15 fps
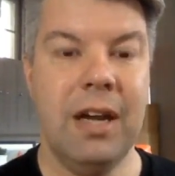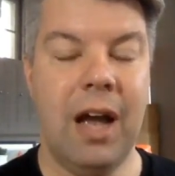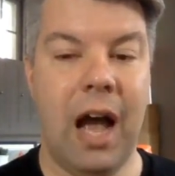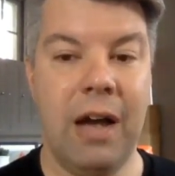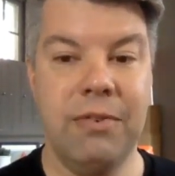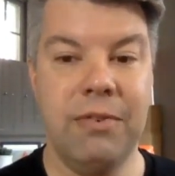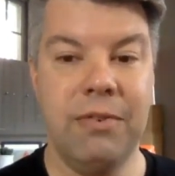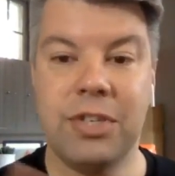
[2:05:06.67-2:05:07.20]

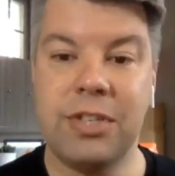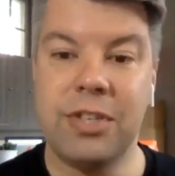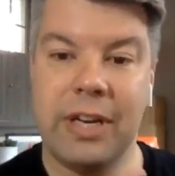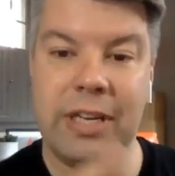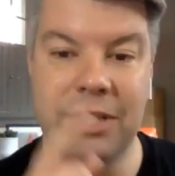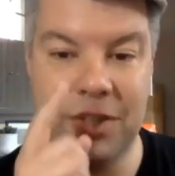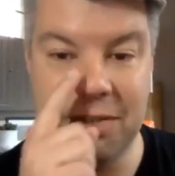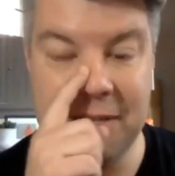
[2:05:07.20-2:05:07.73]
I was just
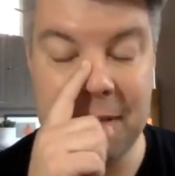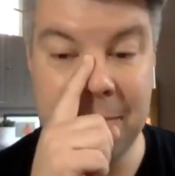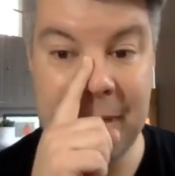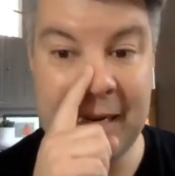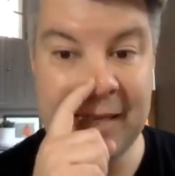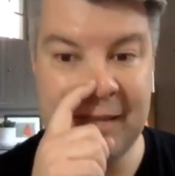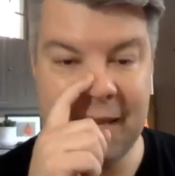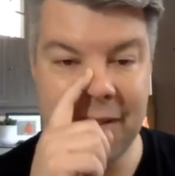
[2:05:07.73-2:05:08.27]
talking to
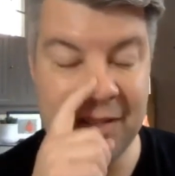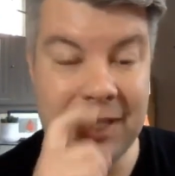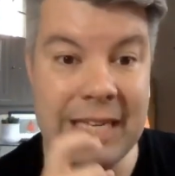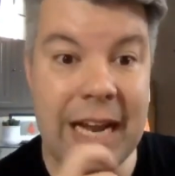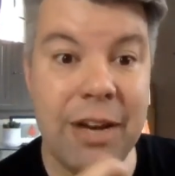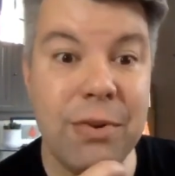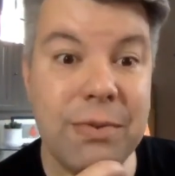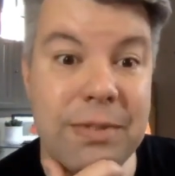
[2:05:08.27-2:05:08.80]
somebody the other
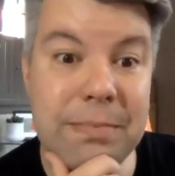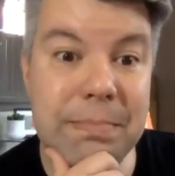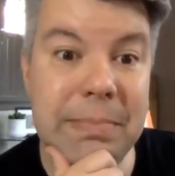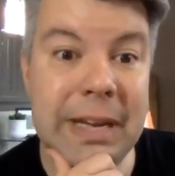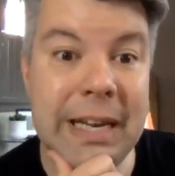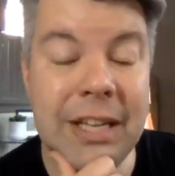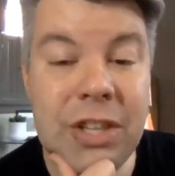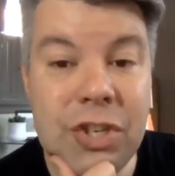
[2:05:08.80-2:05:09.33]
day who's
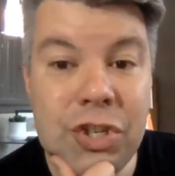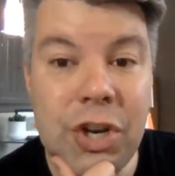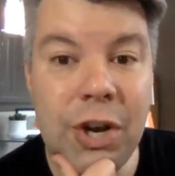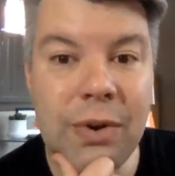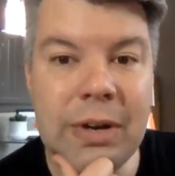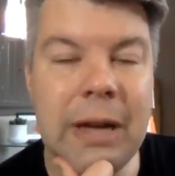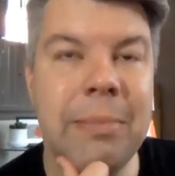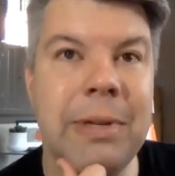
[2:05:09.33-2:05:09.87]
been in the show
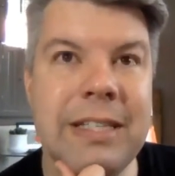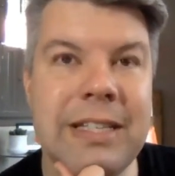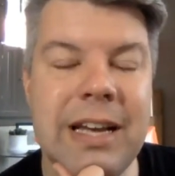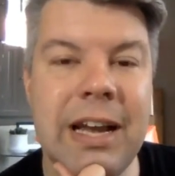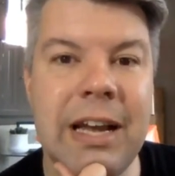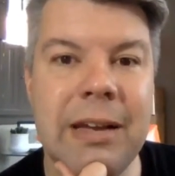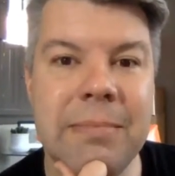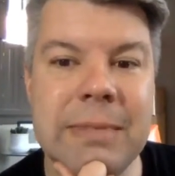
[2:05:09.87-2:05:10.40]
a couple of
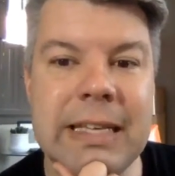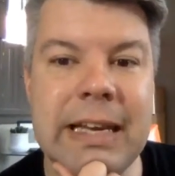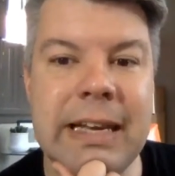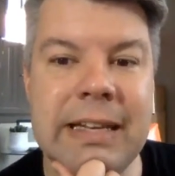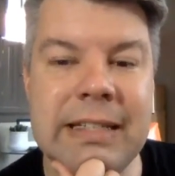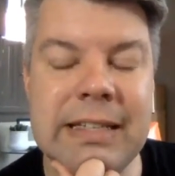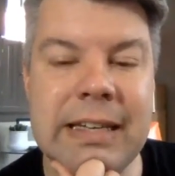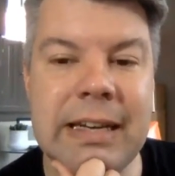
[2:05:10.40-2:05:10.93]
times
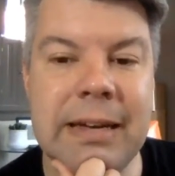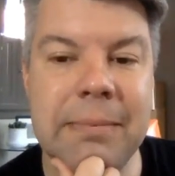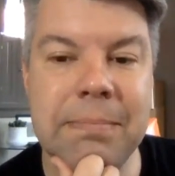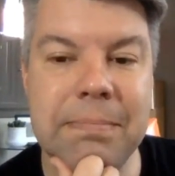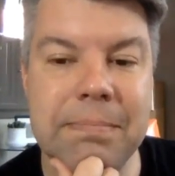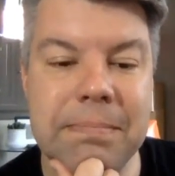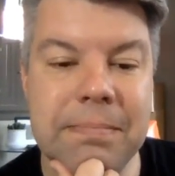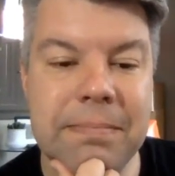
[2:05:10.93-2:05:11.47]
and.
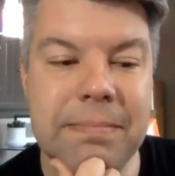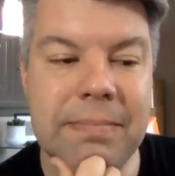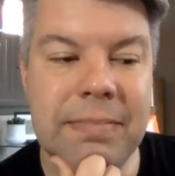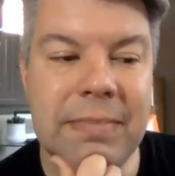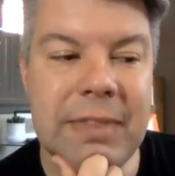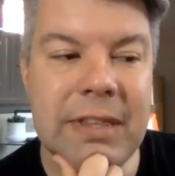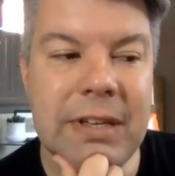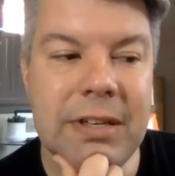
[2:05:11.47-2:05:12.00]
Um,
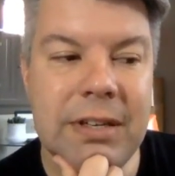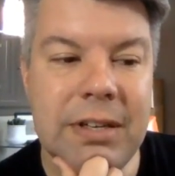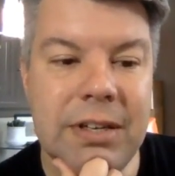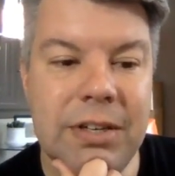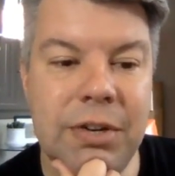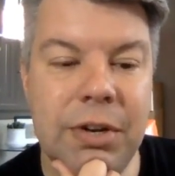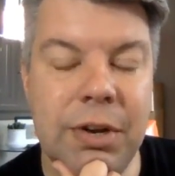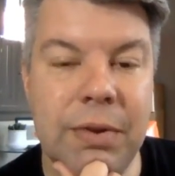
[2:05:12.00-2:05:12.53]

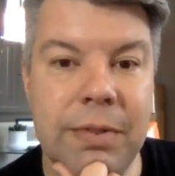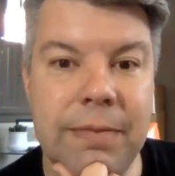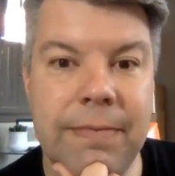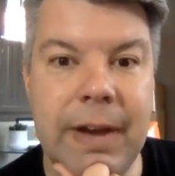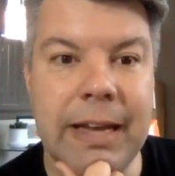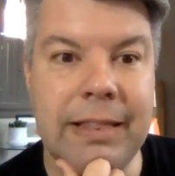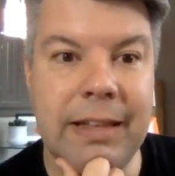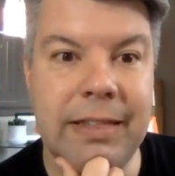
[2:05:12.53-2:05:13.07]
you know the
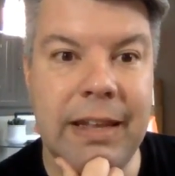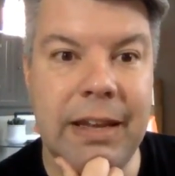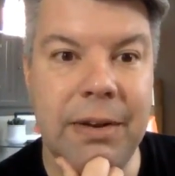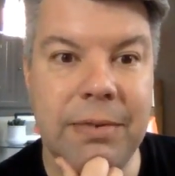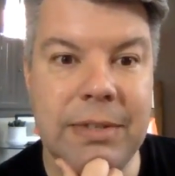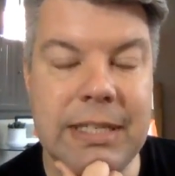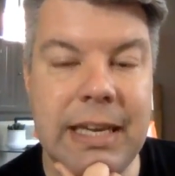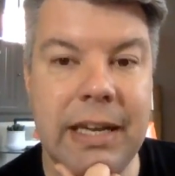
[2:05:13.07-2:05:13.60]
fact that
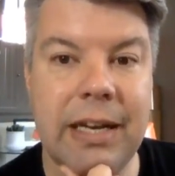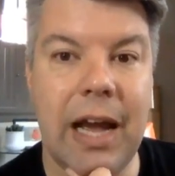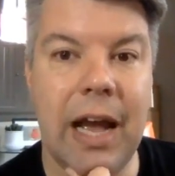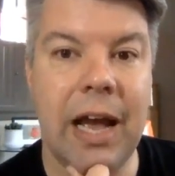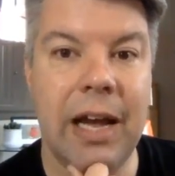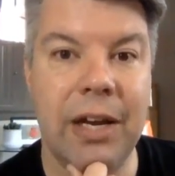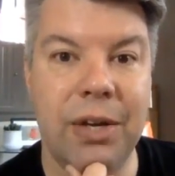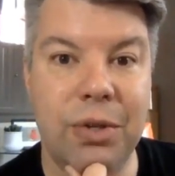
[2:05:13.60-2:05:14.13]
they've said
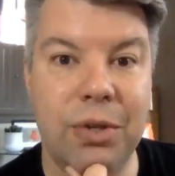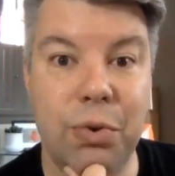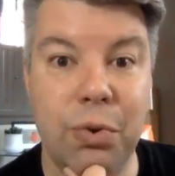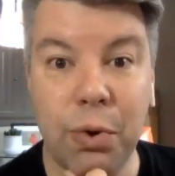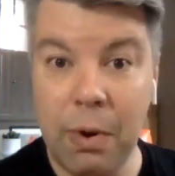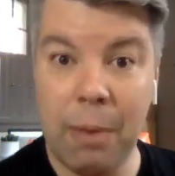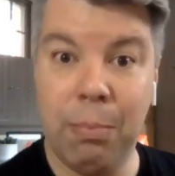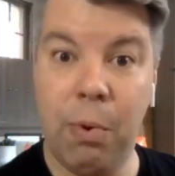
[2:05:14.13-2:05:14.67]
i
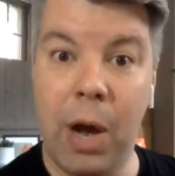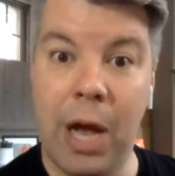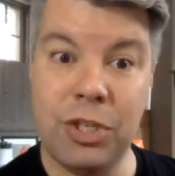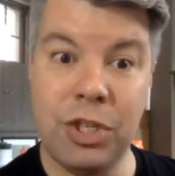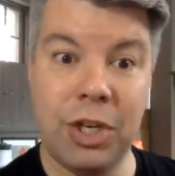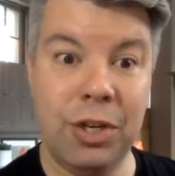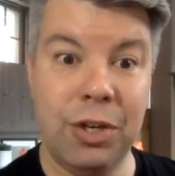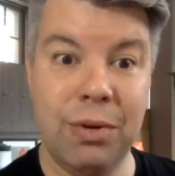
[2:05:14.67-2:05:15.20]
grew up
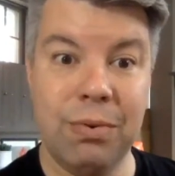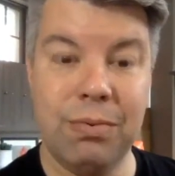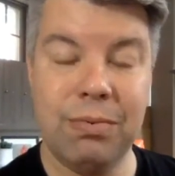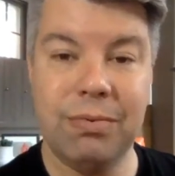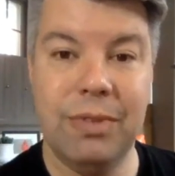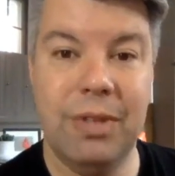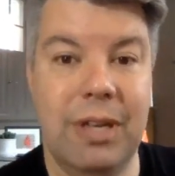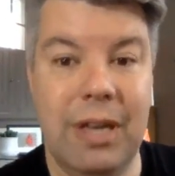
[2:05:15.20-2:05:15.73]
watching you
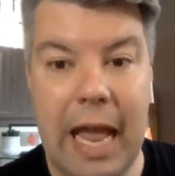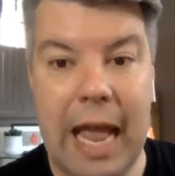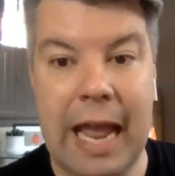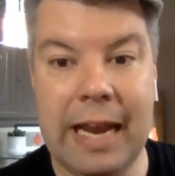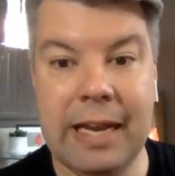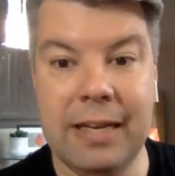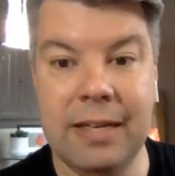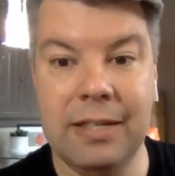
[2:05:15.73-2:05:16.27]

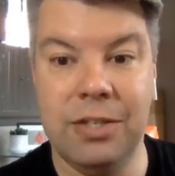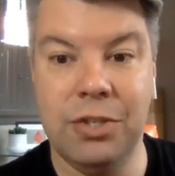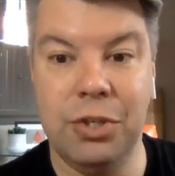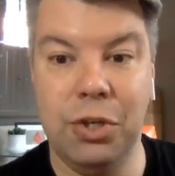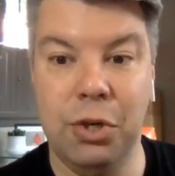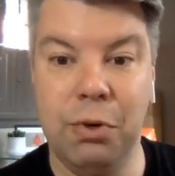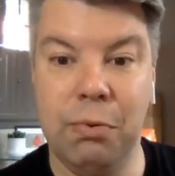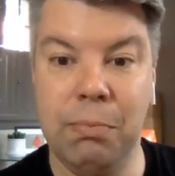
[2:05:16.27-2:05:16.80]
and
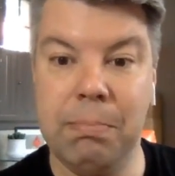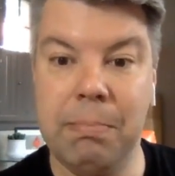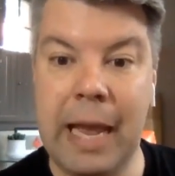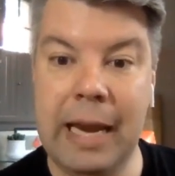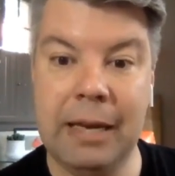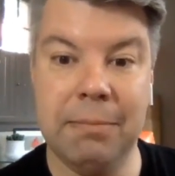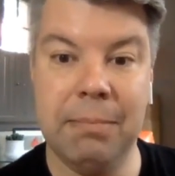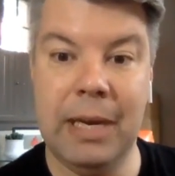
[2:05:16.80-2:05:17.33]
you
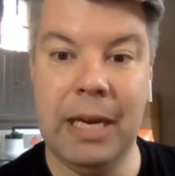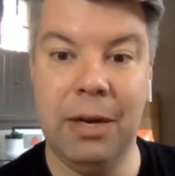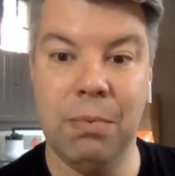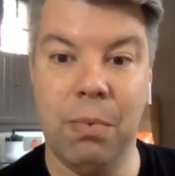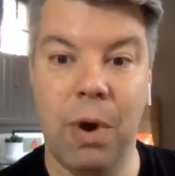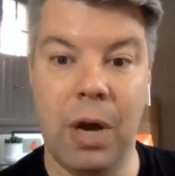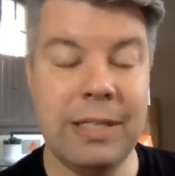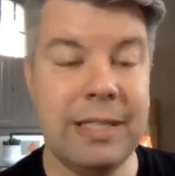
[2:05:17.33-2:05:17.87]
made me
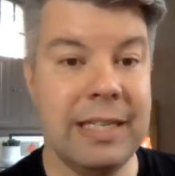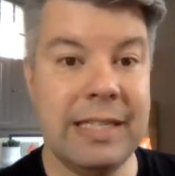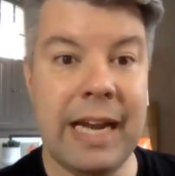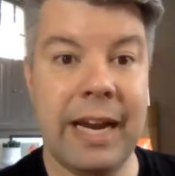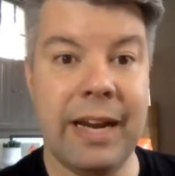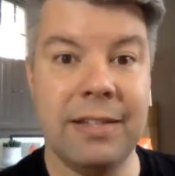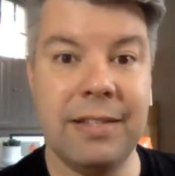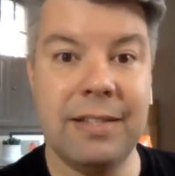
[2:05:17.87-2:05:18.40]
want to
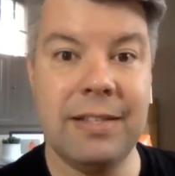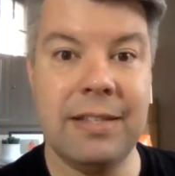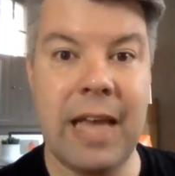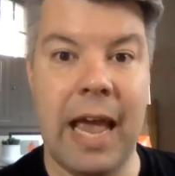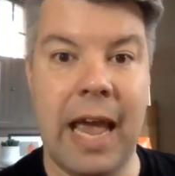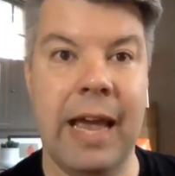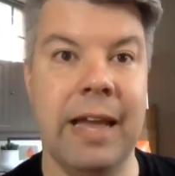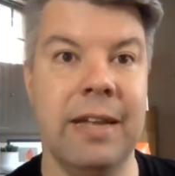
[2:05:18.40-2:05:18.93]
dance
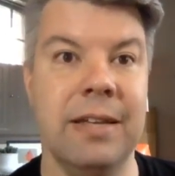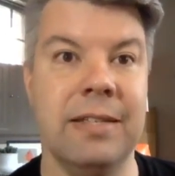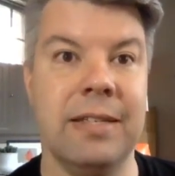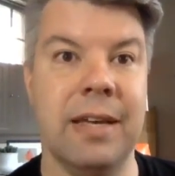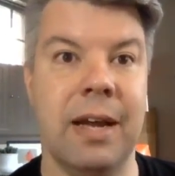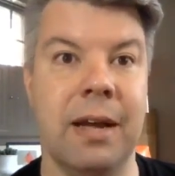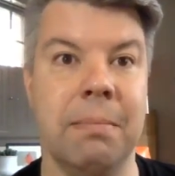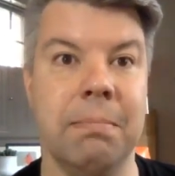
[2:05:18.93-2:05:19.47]
and
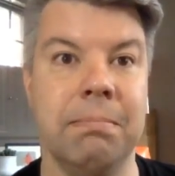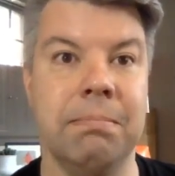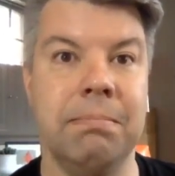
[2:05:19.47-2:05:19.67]
um,